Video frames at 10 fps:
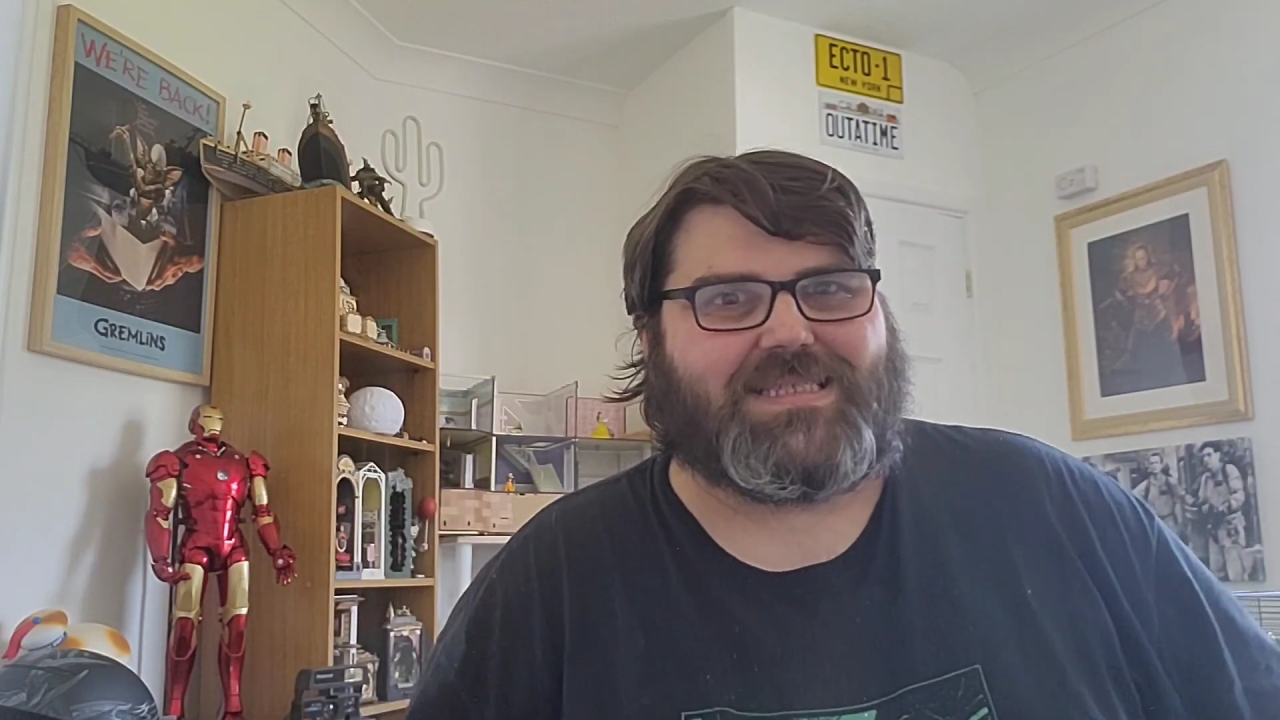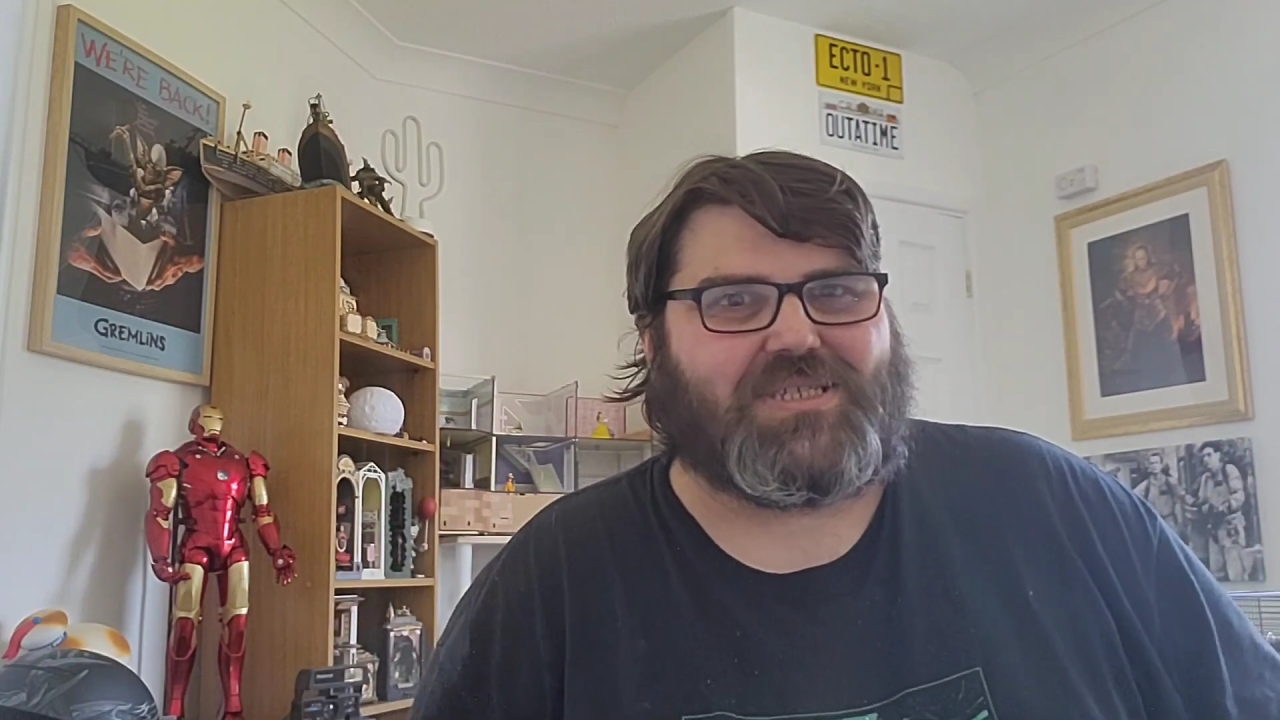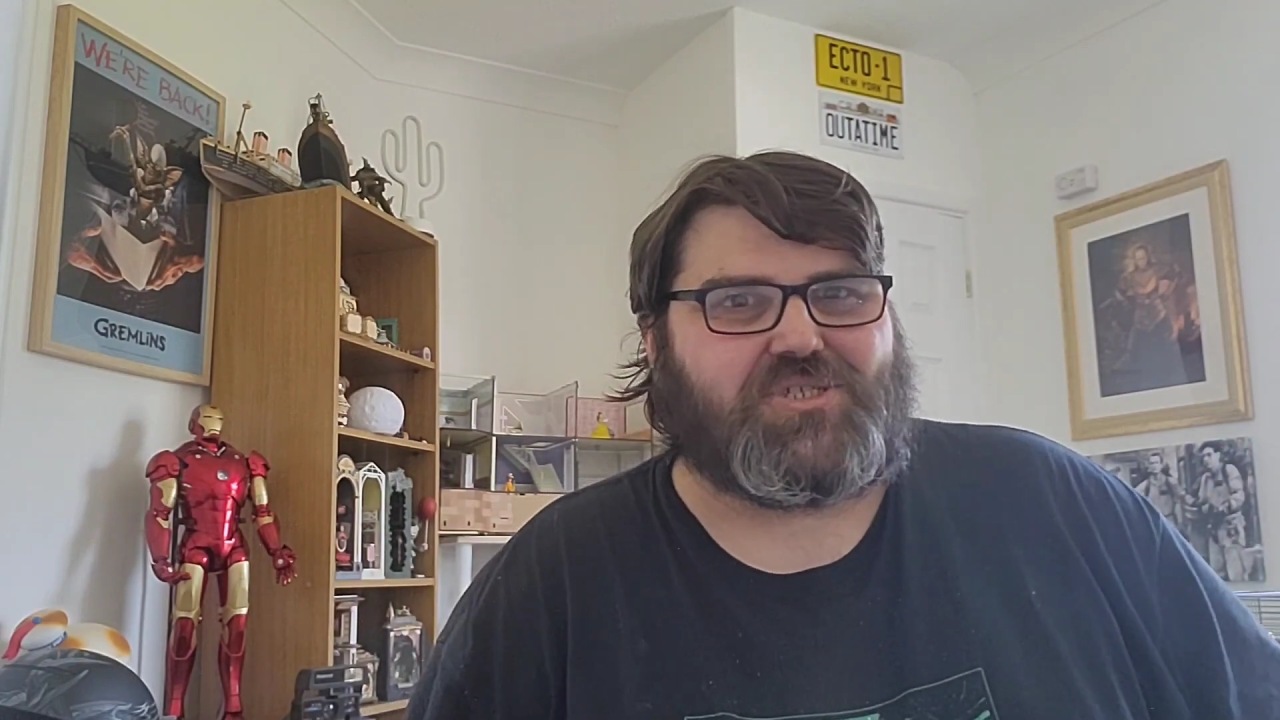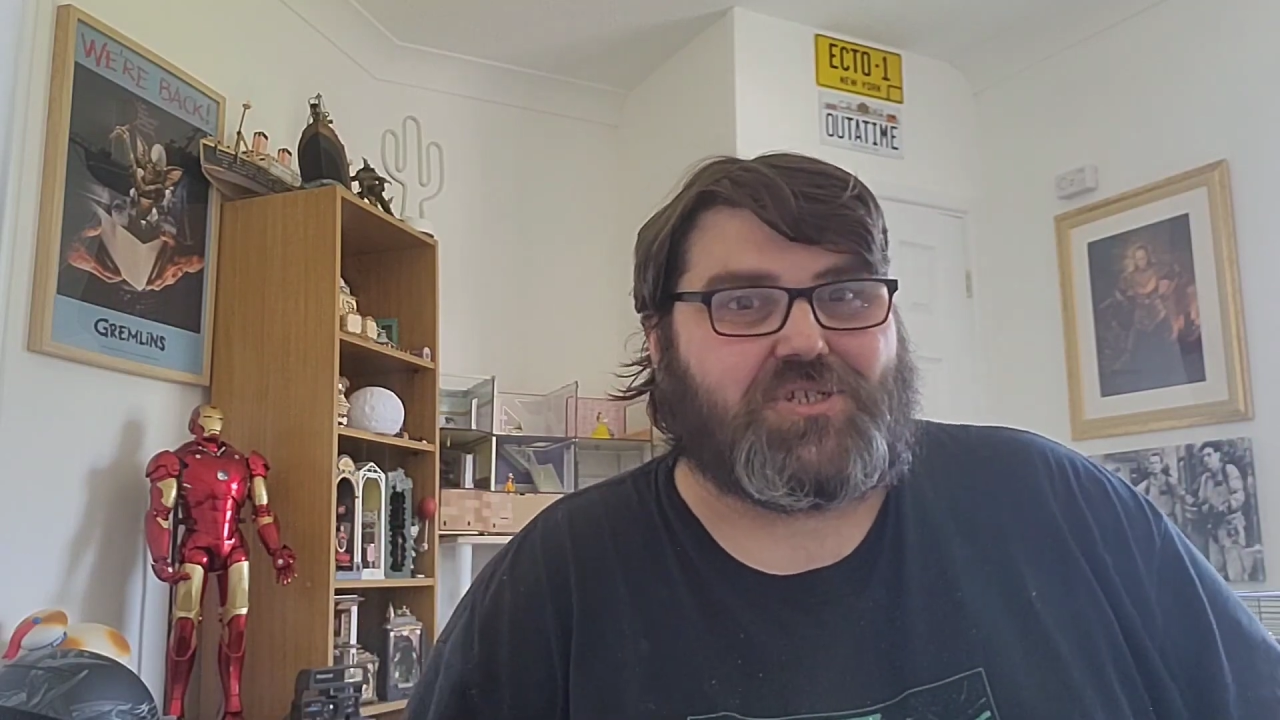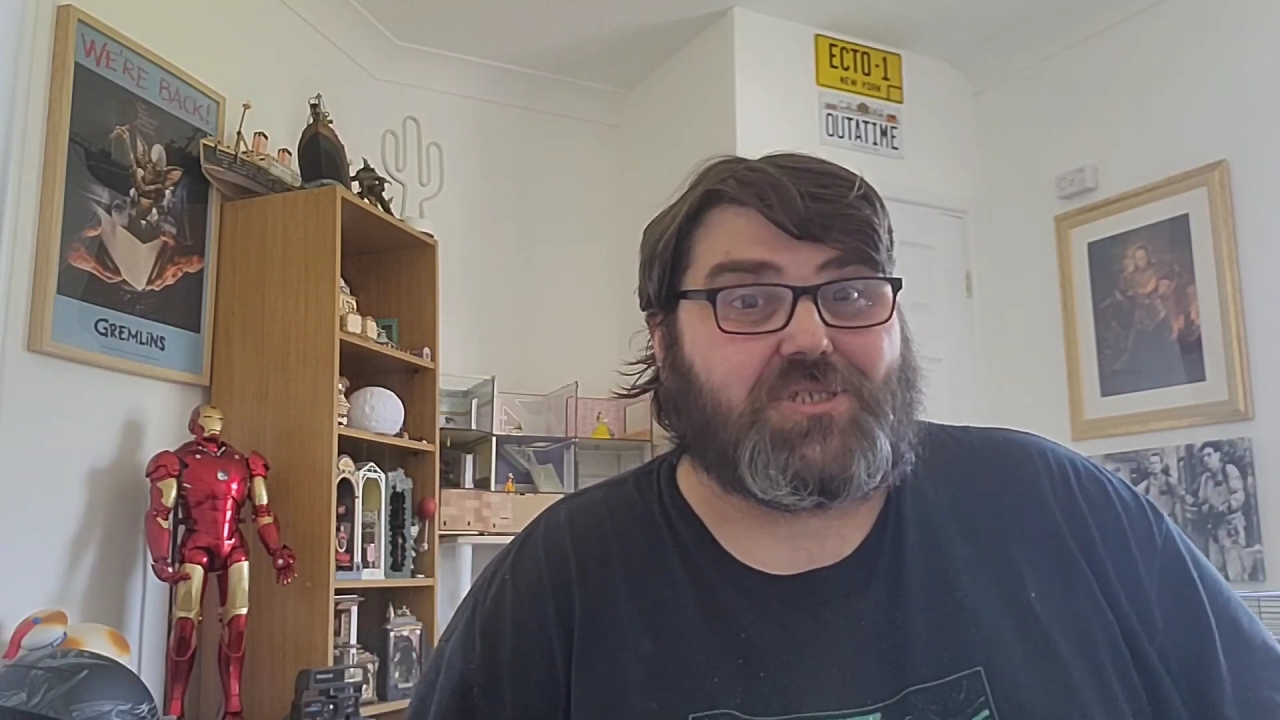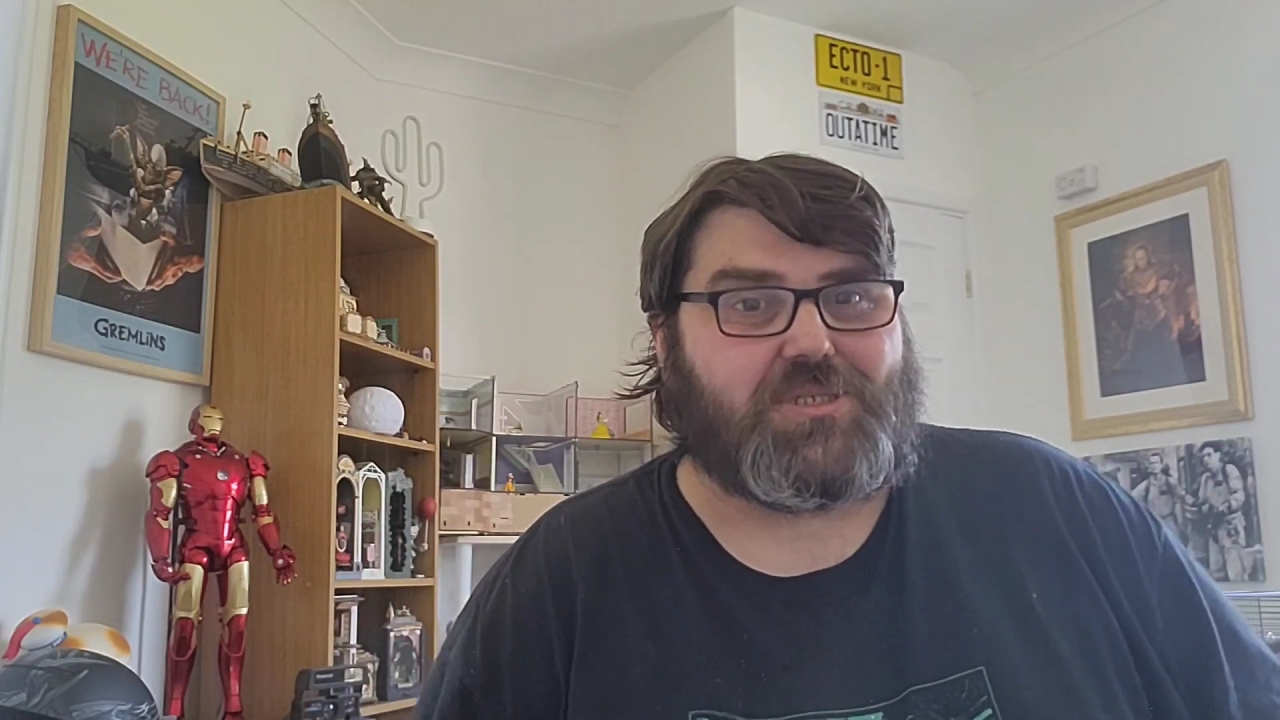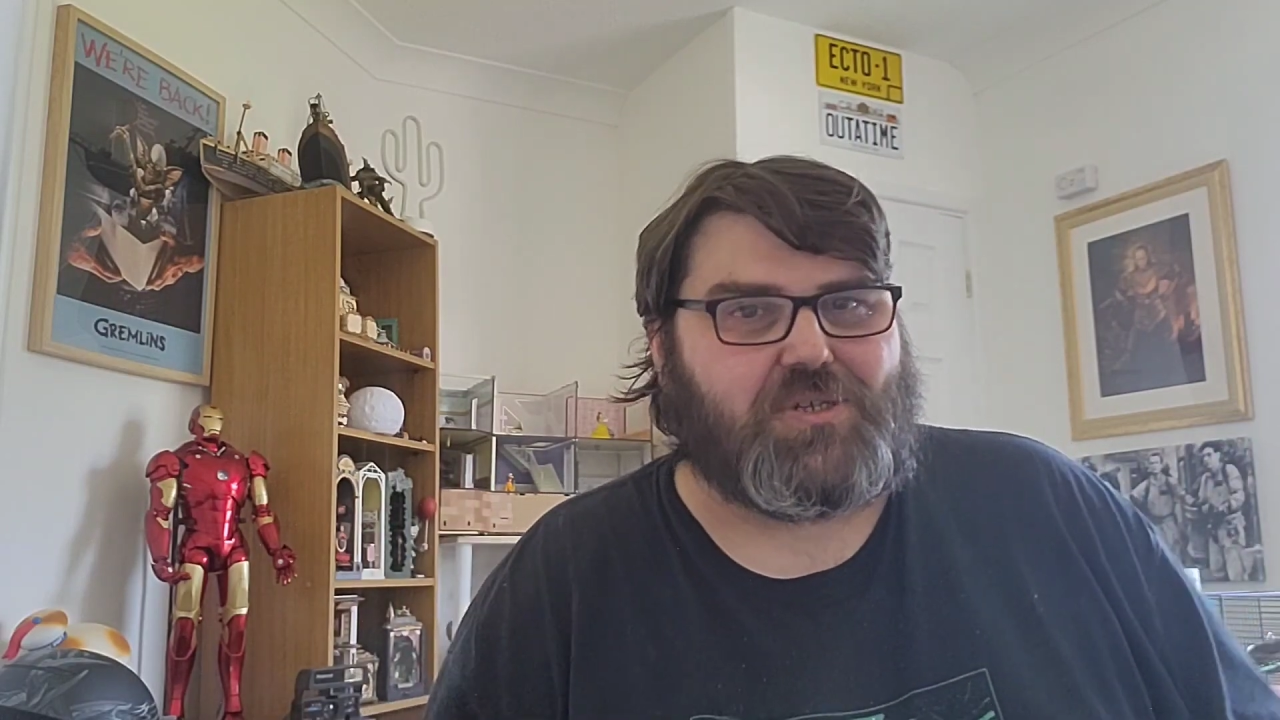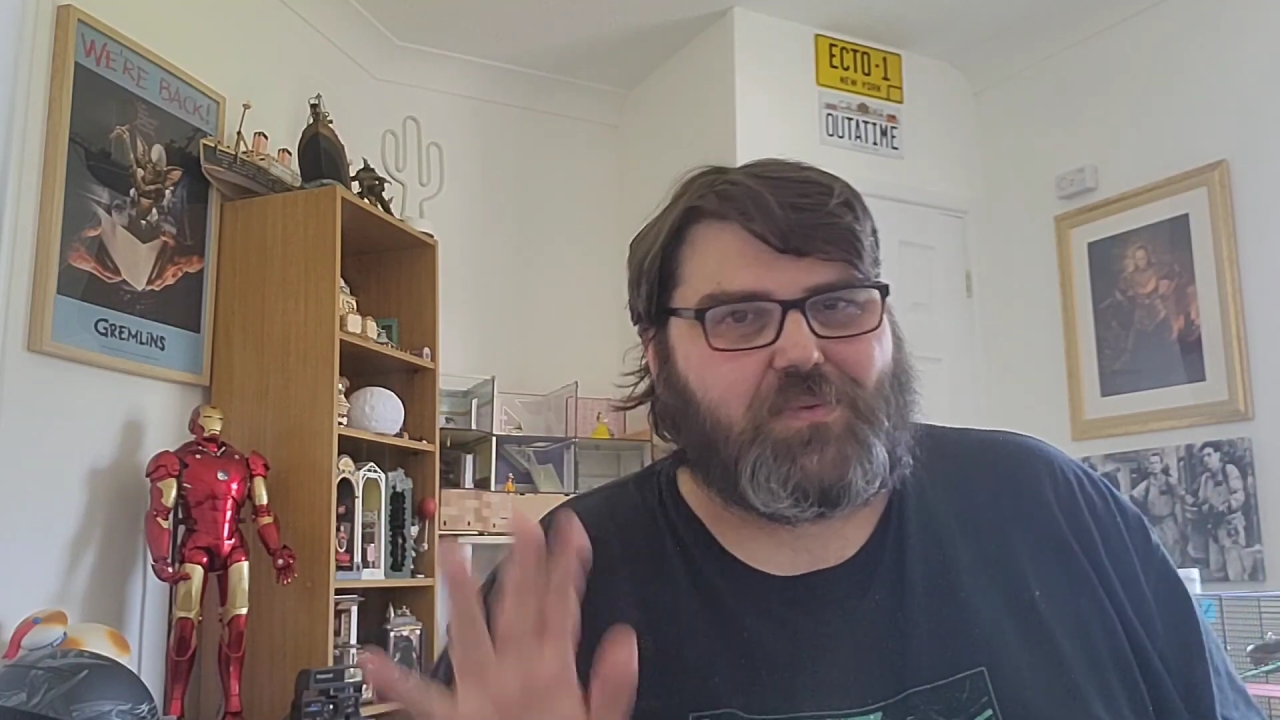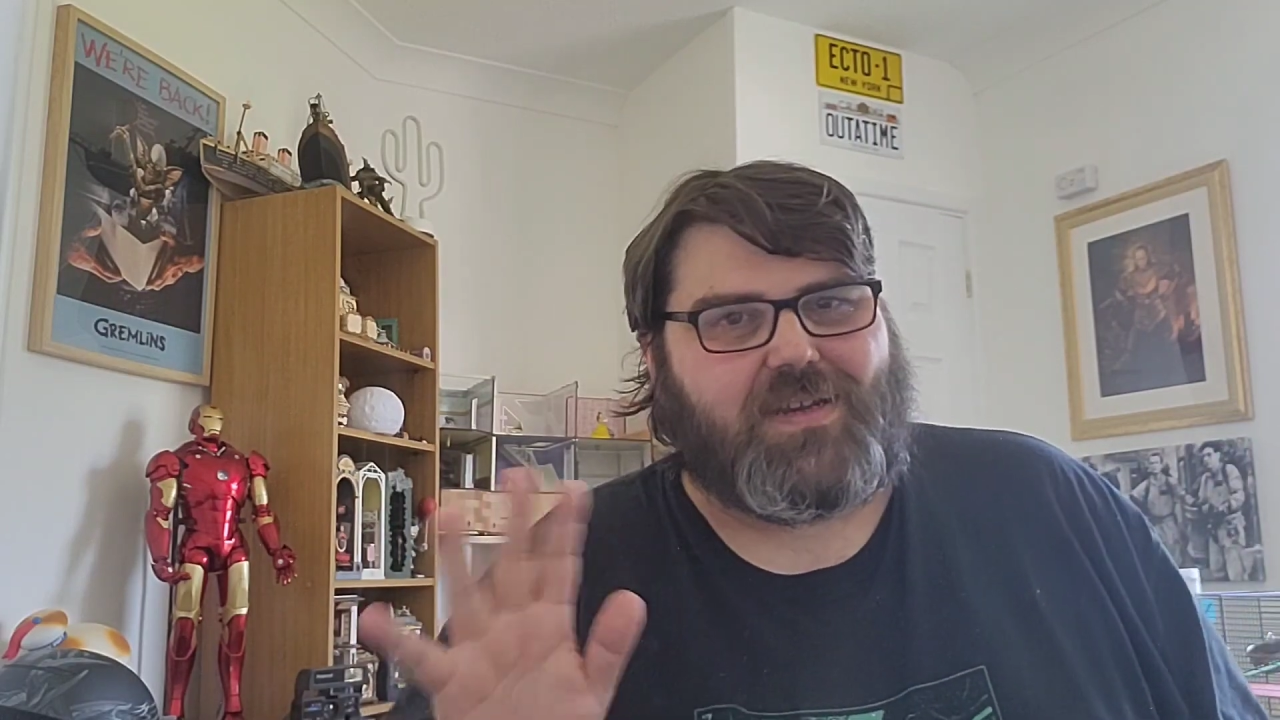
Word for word: t-shirts, you know,